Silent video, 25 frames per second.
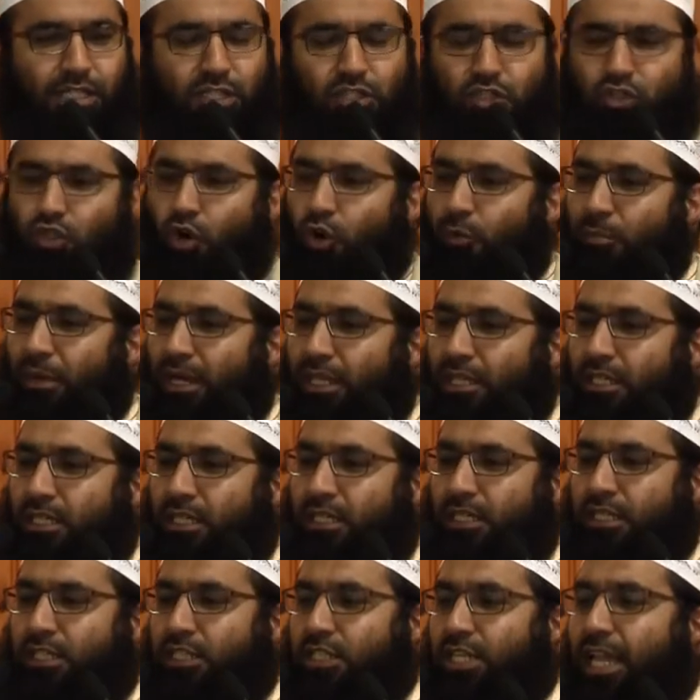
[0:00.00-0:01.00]
So
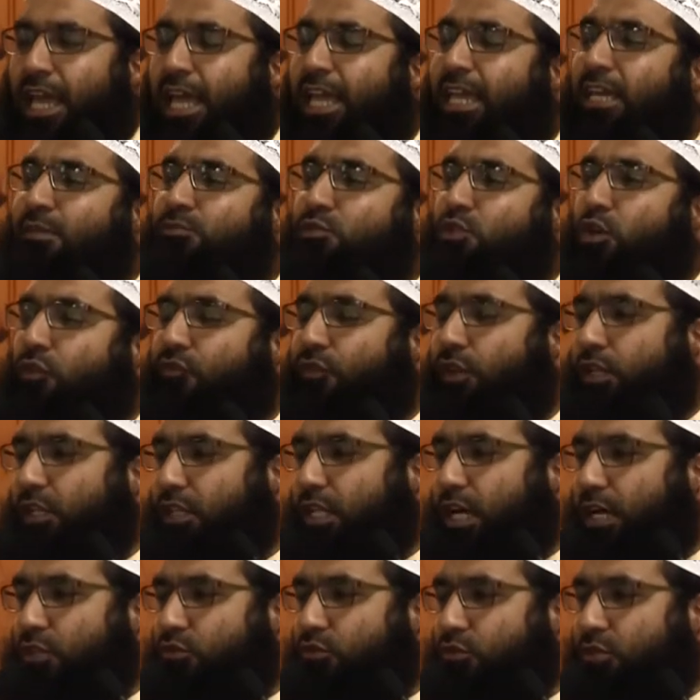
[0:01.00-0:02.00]
many names of
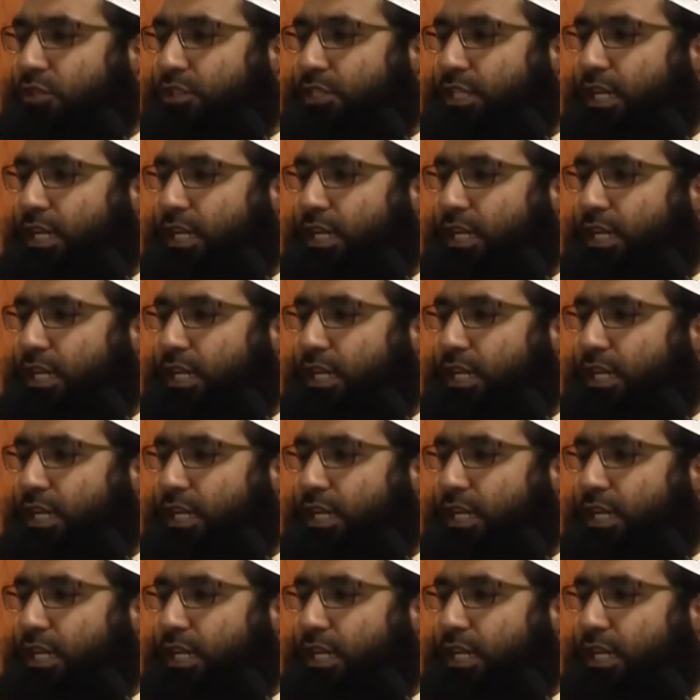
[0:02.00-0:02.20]
Allah Dhul